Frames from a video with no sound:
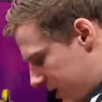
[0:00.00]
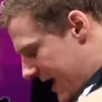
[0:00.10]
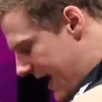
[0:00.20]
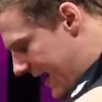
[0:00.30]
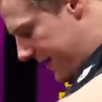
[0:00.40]

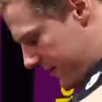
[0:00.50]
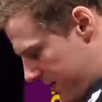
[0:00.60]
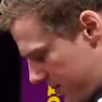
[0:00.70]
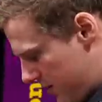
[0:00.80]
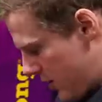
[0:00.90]
can
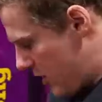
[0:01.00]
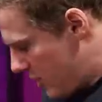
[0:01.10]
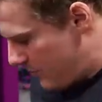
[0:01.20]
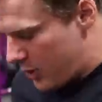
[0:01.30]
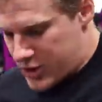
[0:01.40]

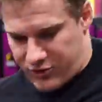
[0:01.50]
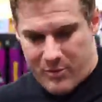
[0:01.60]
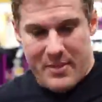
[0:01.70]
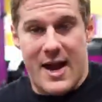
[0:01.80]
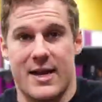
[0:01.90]
push
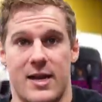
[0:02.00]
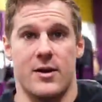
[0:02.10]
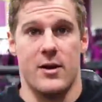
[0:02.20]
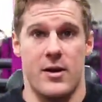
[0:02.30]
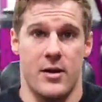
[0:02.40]
from back
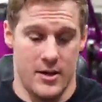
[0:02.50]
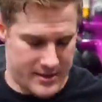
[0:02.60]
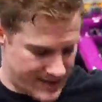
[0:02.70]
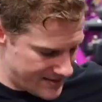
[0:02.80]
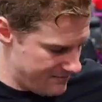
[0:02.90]
here
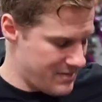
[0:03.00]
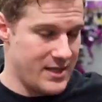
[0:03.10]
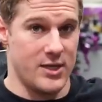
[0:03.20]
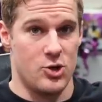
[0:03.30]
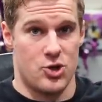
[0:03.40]
doesn't
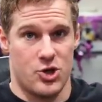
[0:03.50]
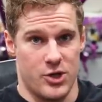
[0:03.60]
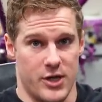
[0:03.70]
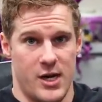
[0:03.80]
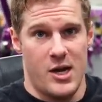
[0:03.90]
mean that you should.